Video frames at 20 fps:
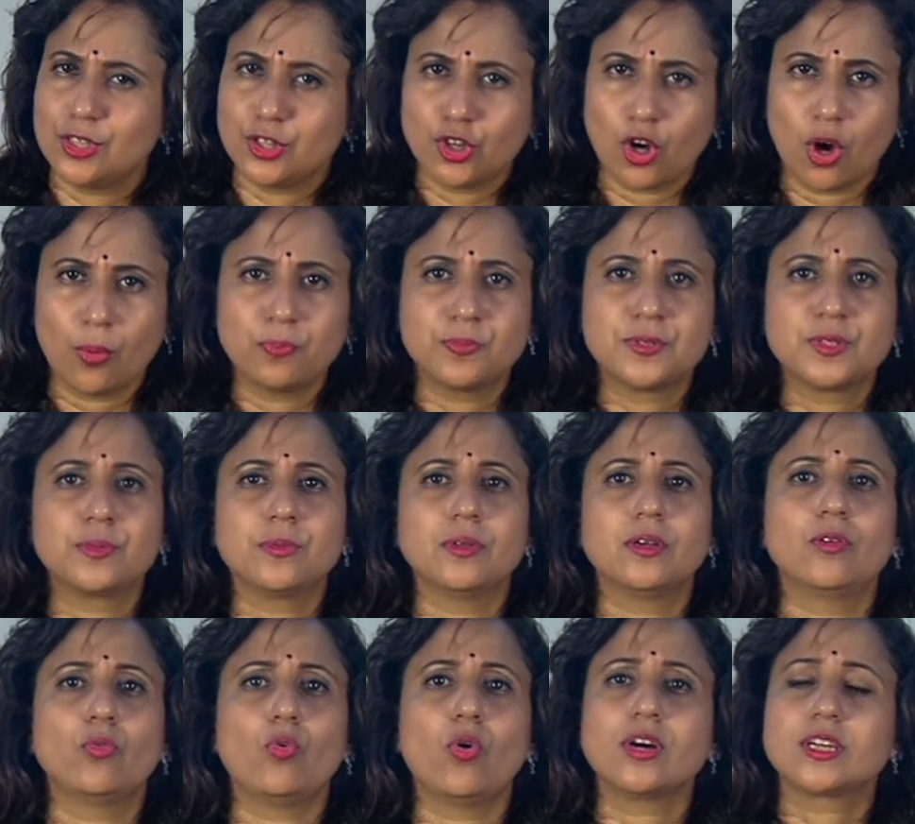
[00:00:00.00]
jobs
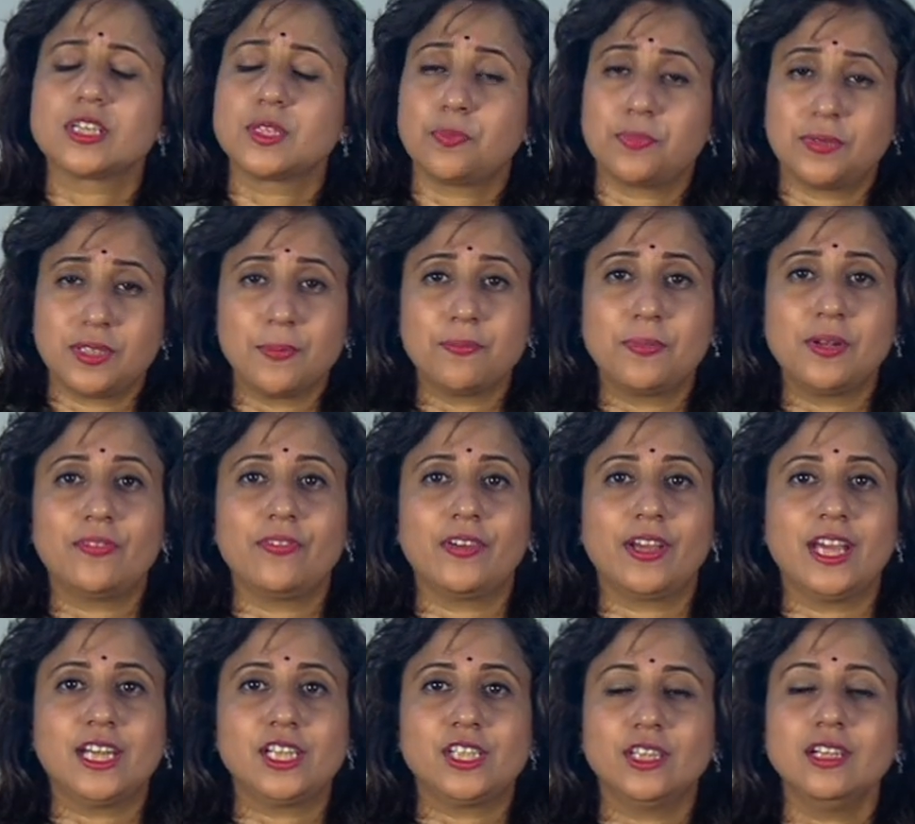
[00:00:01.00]
uh, work
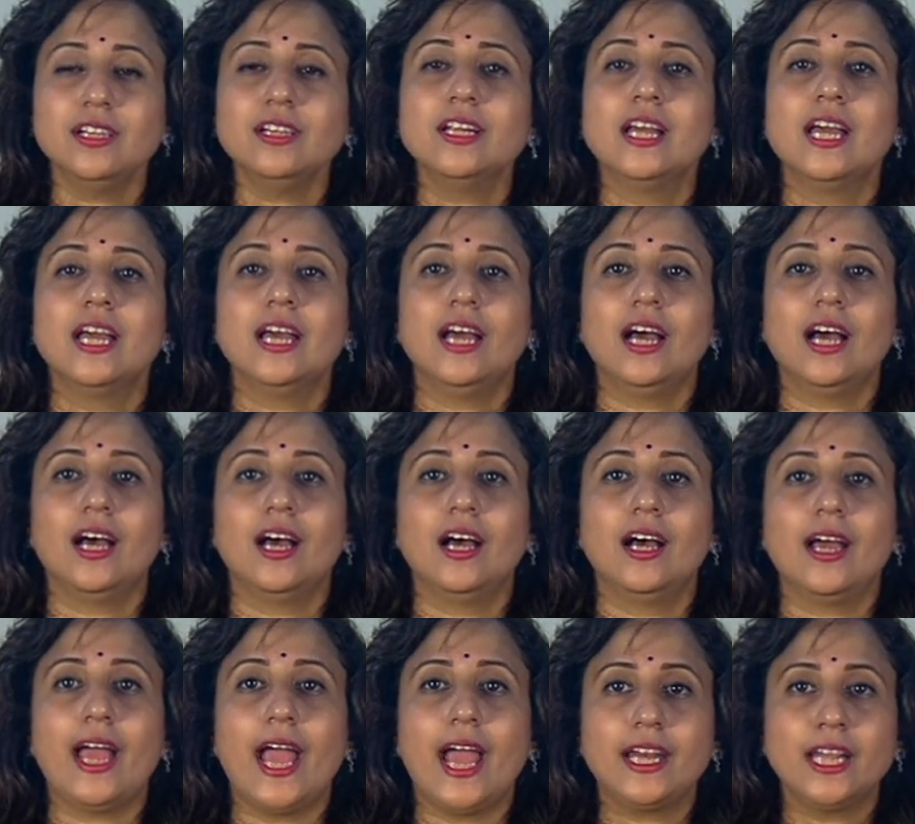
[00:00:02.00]
simplification.
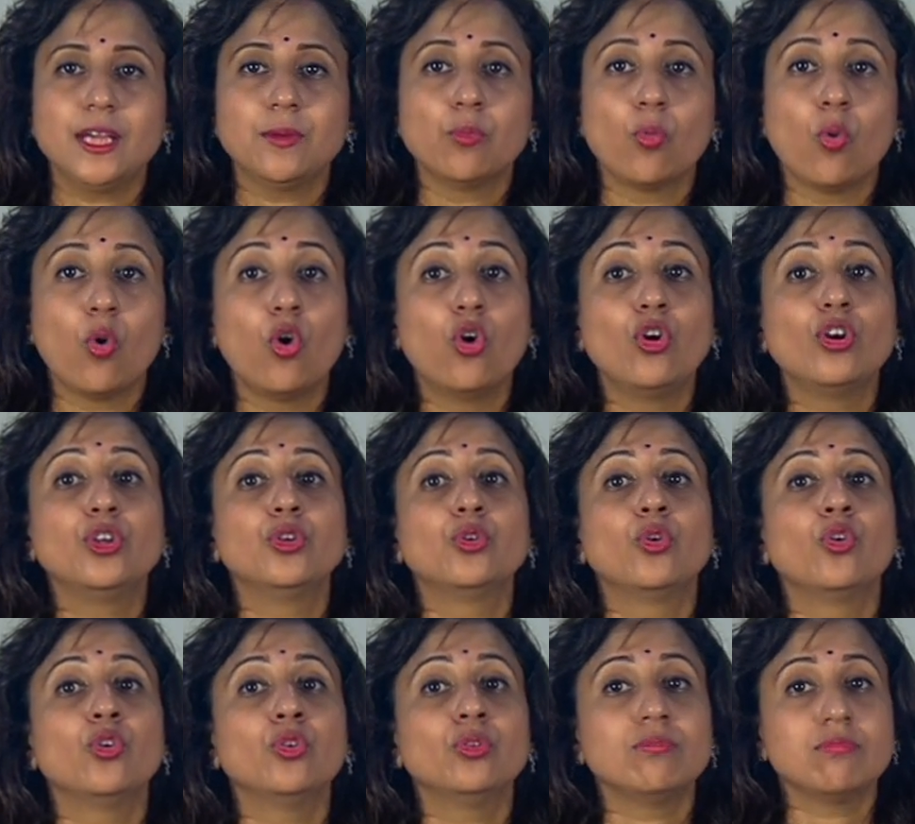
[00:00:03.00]
Uh, adding more, you
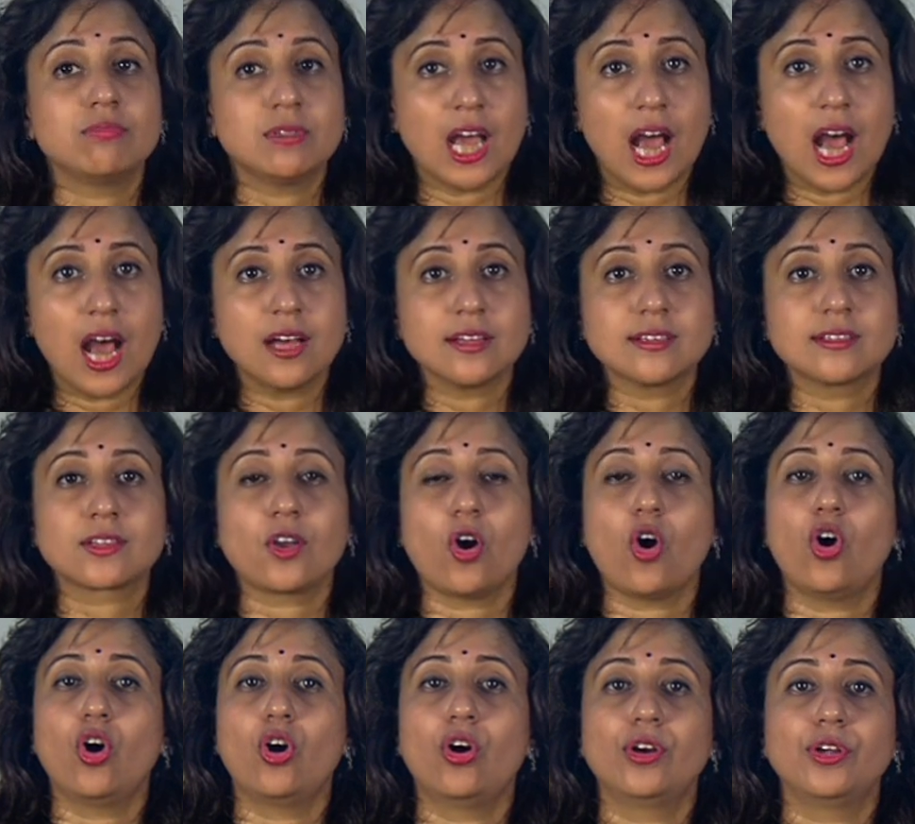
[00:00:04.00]
know, tasks
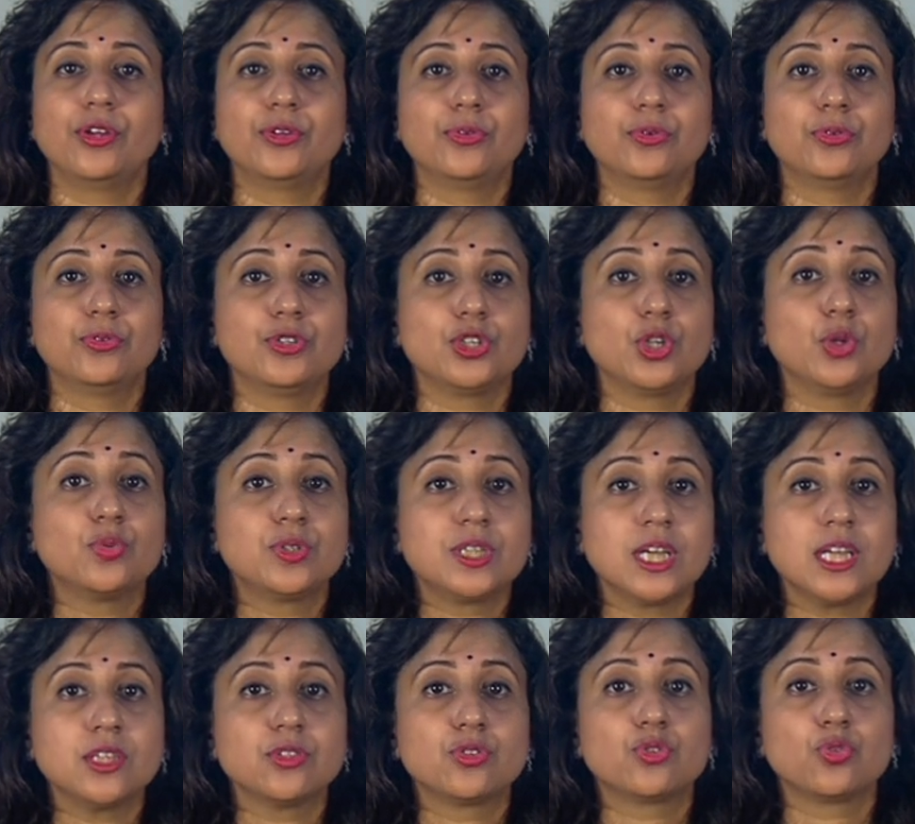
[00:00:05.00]
or you know
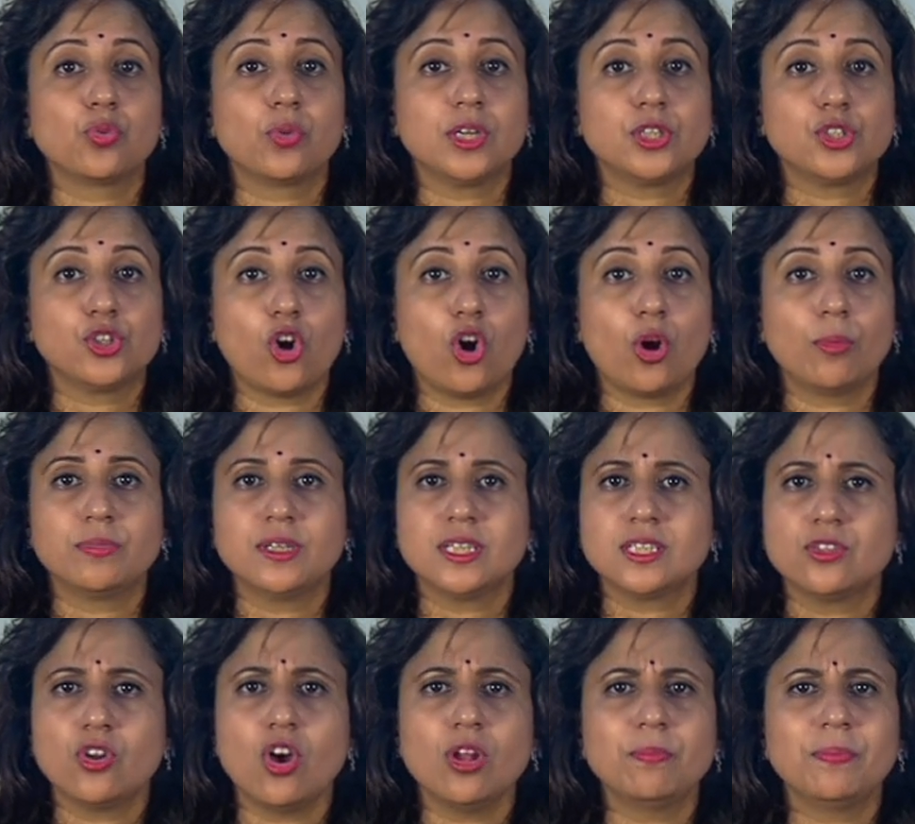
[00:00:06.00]
duties to a job
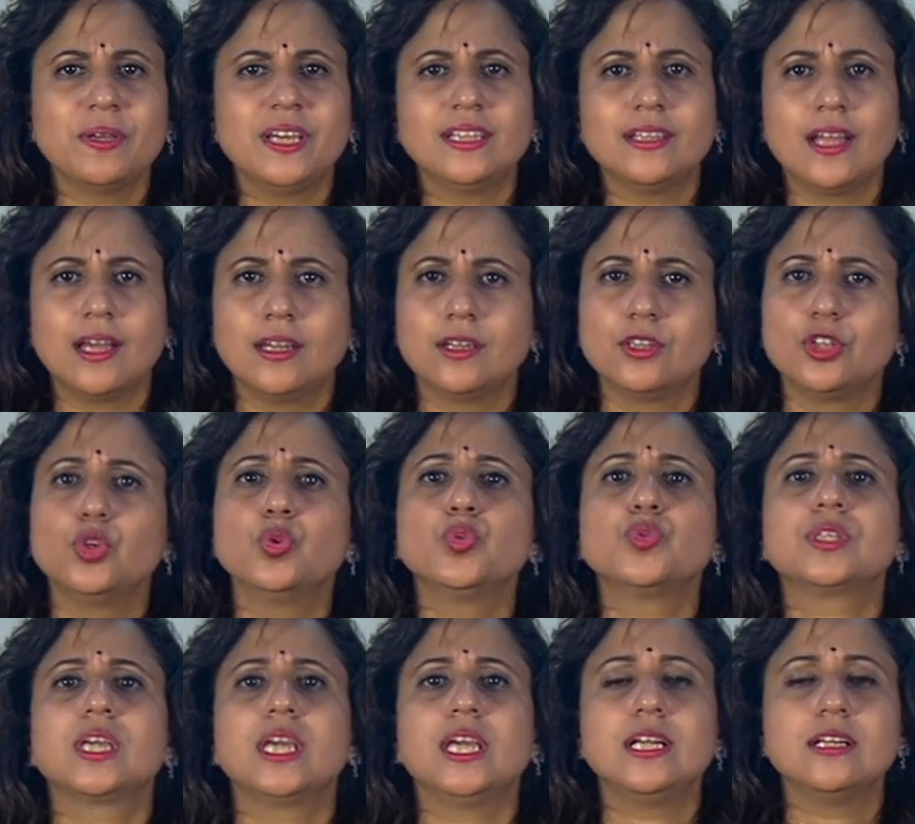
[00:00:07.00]
does not mean that the new
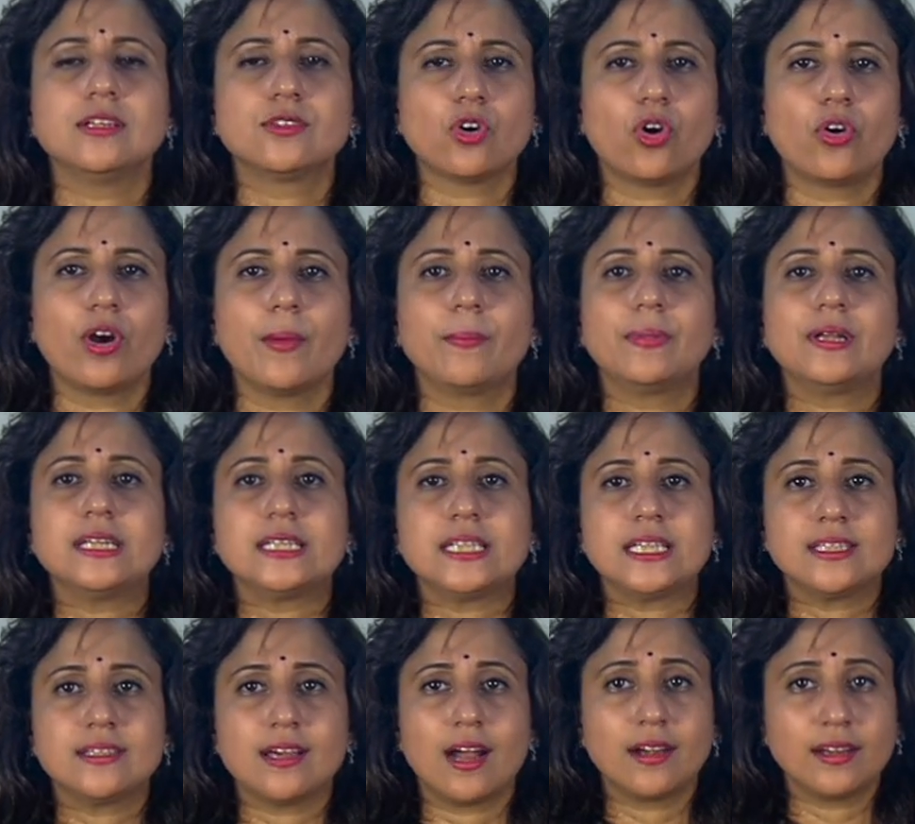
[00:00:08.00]
skills or
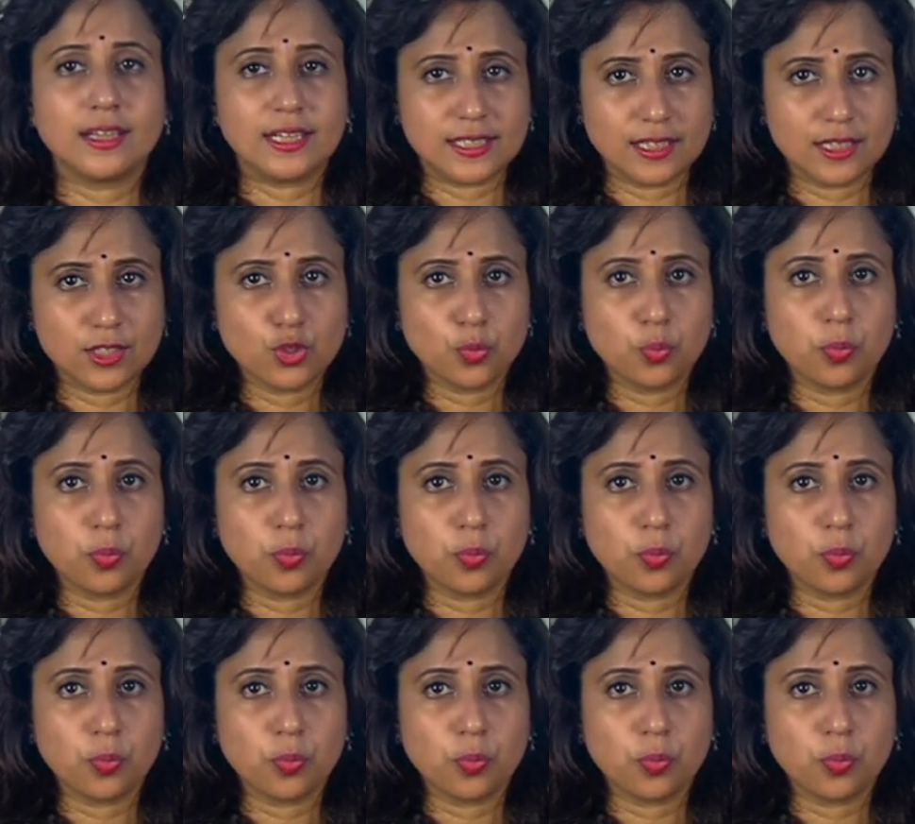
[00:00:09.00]
abilities are needed to